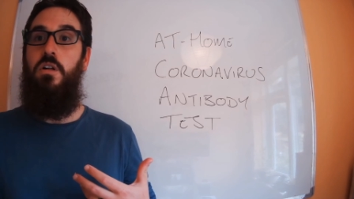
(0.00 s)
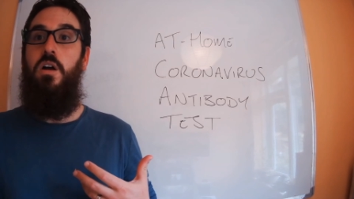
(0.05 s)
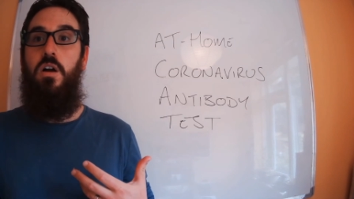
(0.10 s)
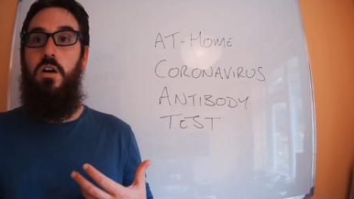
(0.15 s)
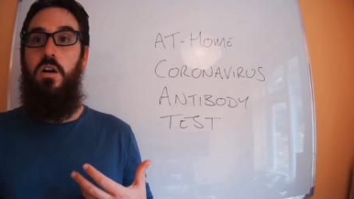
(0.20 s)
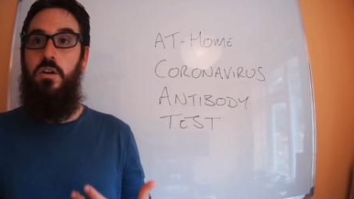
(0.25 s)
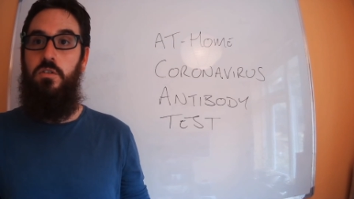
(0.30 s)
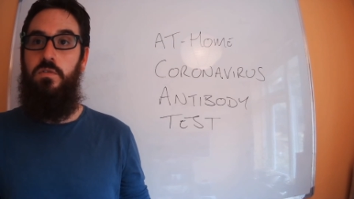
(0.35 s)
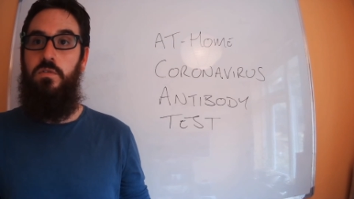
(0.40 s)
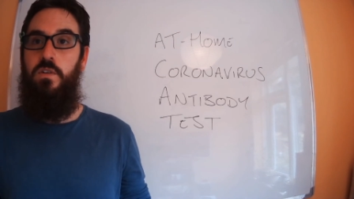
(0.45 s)

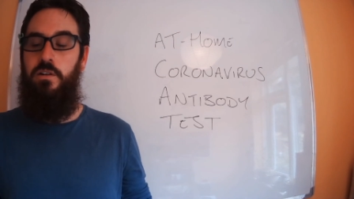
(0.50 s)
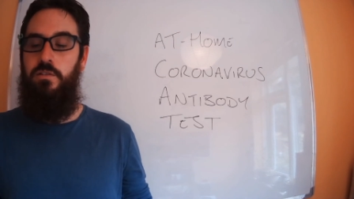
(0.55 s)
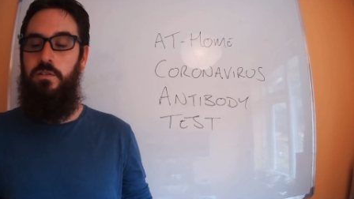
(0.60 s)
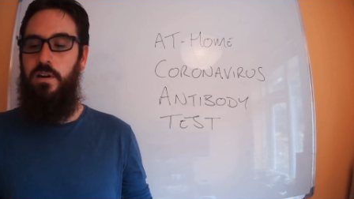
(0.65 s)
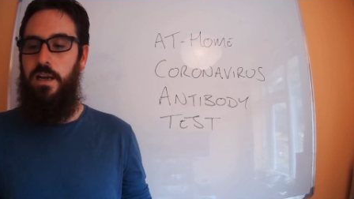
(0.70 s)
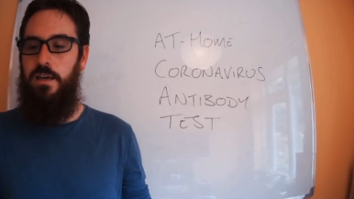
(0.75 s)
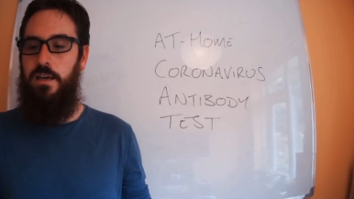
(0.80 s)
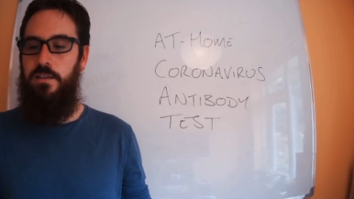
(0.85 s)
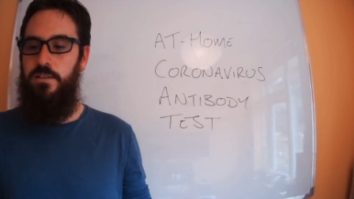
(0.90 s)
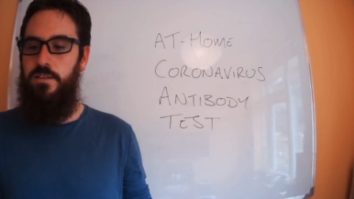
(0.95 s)
overly
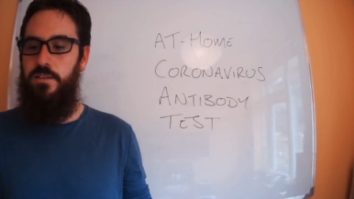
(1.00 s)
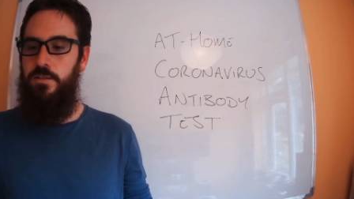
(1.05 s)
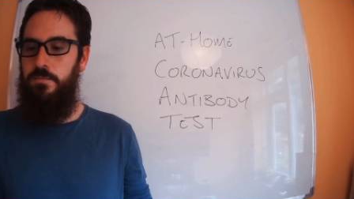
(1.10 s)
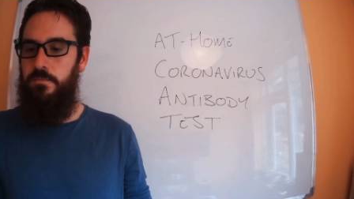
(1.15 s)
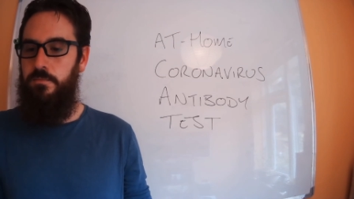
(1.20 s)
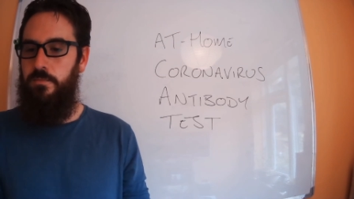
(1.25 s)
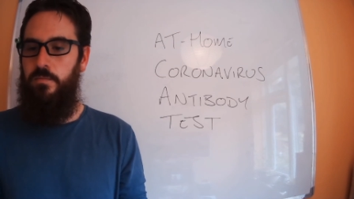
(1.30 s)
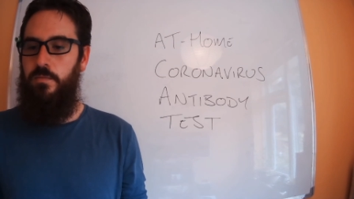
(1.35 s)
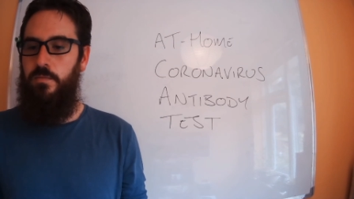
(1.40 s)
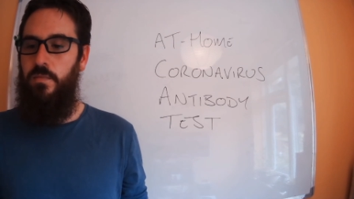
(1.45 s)
relaxed.
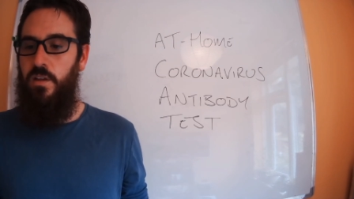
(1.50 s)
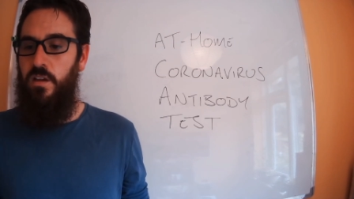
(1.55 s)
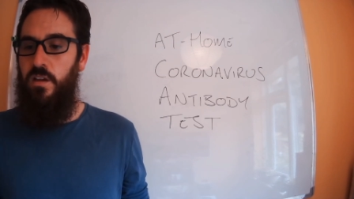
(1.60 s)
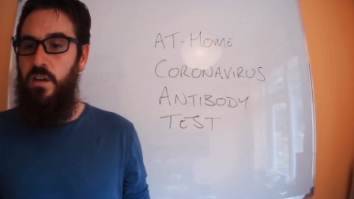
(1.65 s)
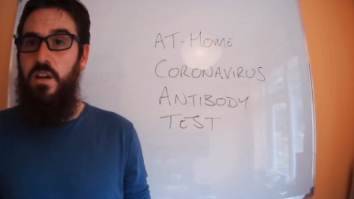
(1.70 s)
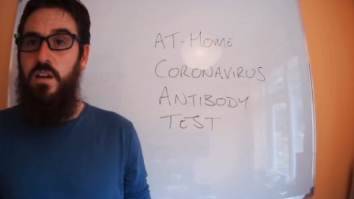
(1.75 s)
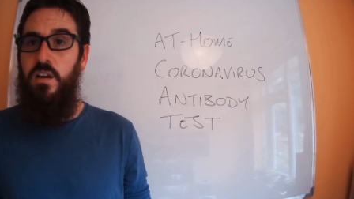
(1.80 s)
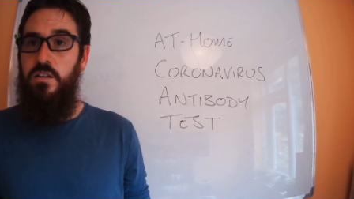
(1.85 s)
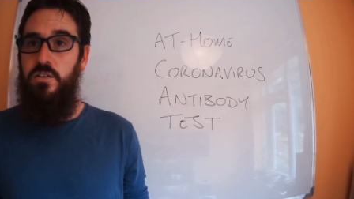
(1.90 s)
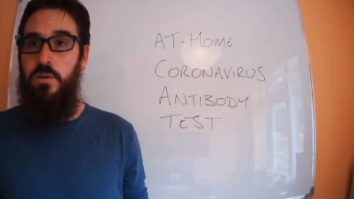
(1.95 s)

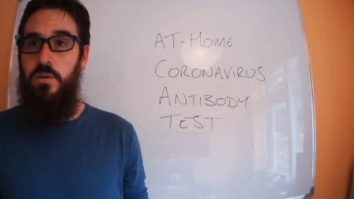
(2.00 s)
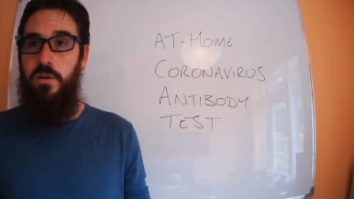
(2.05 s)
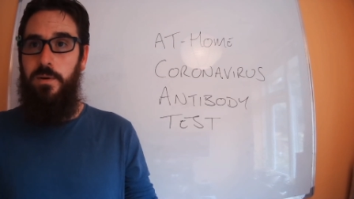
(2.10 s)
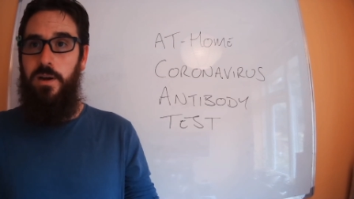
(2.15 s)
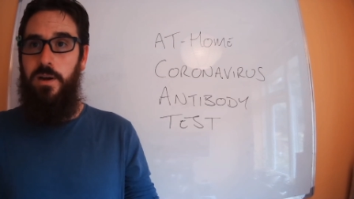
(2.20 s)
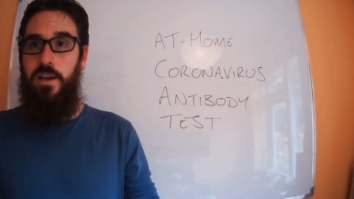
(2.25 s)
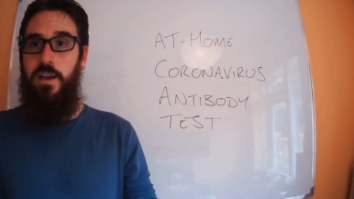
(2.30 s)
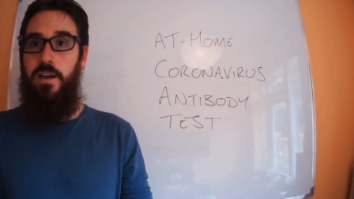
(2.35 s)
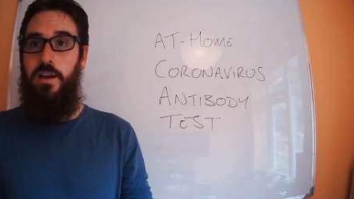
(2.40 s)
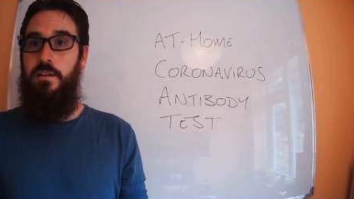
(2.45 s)
So anyway,
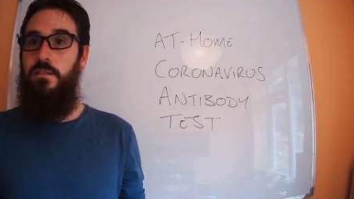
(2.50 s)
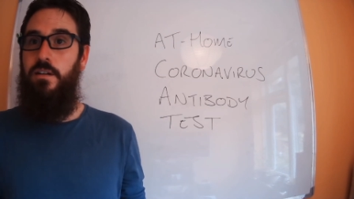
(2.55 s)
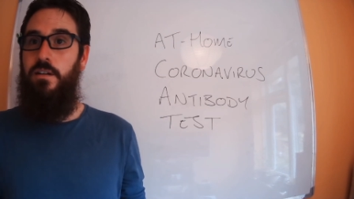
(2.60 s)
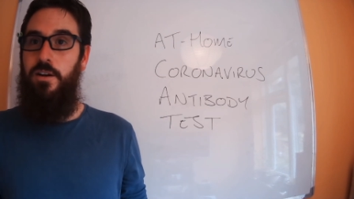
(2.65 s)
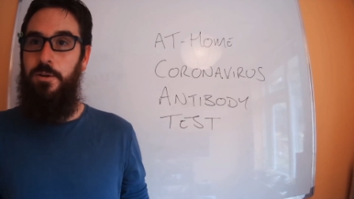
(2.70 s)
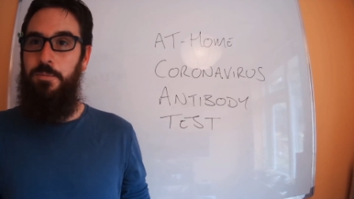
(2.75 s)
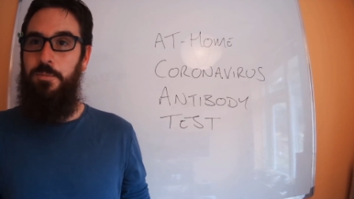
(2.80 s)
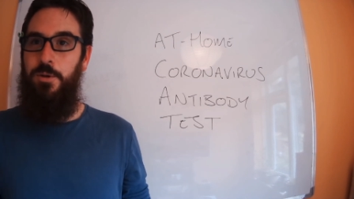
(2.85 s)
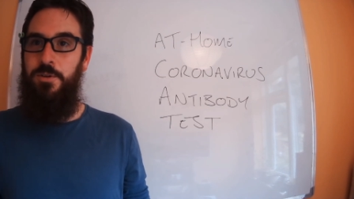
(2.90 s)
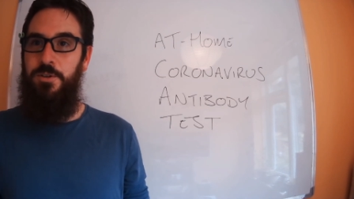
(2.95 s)
yeah, I hope
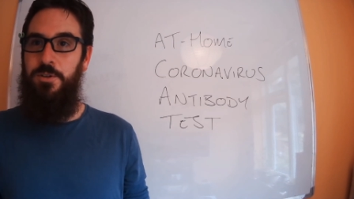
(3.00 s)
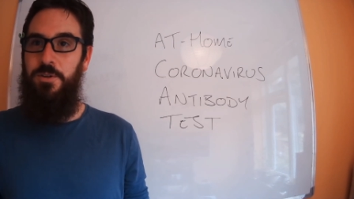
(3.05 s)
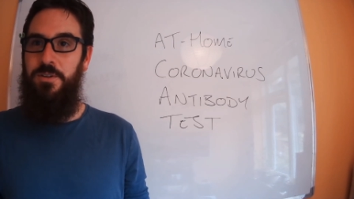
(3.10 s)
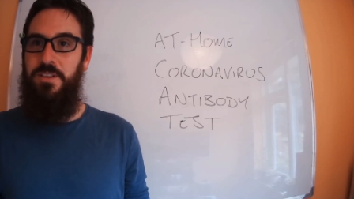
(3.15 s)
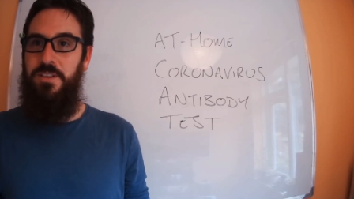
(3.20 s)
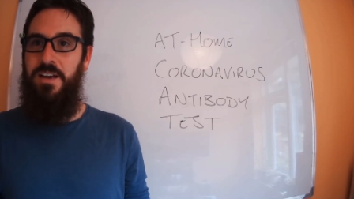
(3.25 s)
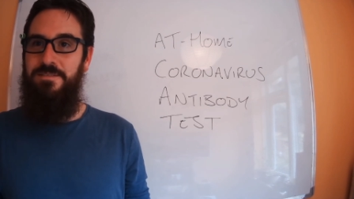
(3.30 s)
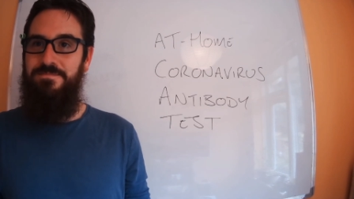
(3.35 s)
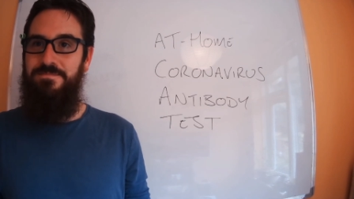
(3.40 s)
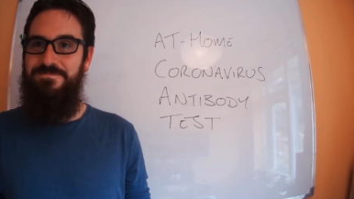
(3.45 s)
you enjoyed that.